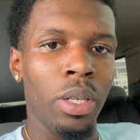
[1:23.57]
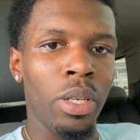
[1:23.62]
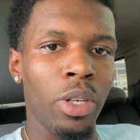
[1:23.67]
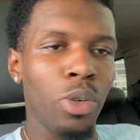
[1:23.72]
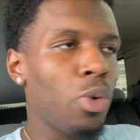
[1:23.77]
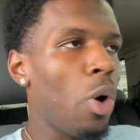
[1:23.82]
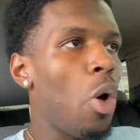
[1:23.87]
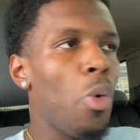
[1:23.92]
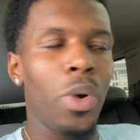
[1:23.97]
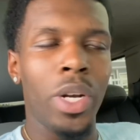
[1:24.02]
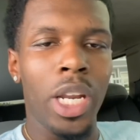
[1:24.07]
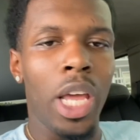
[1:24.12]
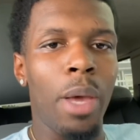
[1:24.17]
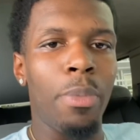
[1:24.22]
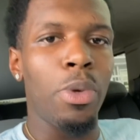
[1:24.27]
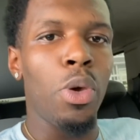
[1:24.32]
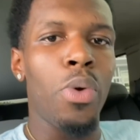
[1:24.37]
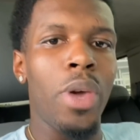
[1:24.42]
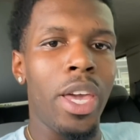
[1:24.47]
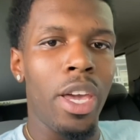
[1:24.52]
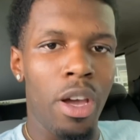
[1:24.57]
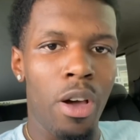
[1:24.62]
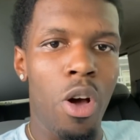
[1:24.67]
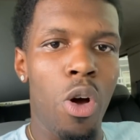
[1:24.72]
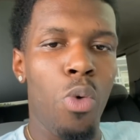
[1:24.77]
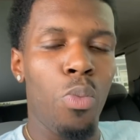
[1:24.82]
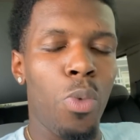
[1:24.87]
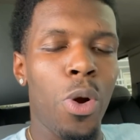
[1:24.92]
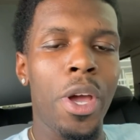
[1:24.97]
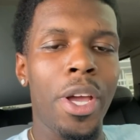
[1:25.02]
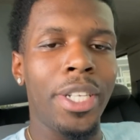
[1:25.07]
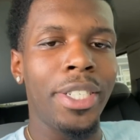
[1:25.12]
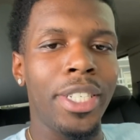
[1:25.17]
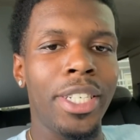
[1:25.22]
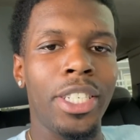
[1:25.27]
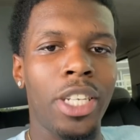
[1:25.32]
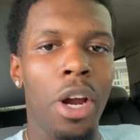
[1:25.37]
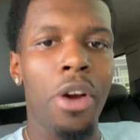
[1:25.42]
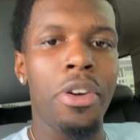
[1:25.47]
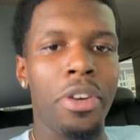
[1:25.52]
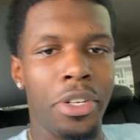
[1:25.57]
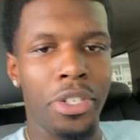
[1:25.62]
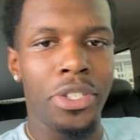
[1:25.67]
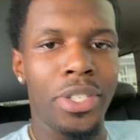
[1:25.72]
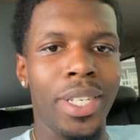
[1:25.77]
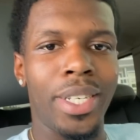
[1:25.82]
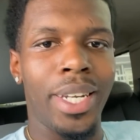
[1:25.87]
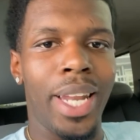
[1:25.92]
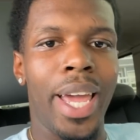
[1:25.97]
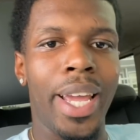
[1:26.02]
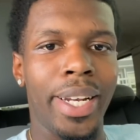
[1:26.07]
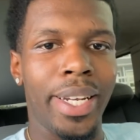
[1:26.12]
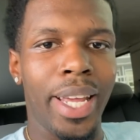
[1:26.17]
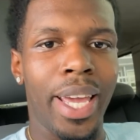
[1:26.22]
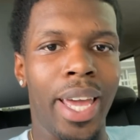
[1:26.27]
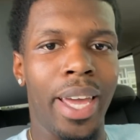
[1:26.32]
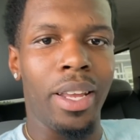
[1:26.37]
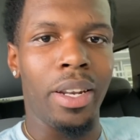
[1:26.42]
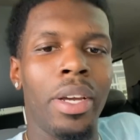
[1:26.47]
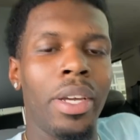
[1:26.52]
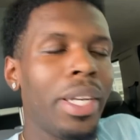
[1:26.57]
Growing up, you hit home runs in dirt and shit like that.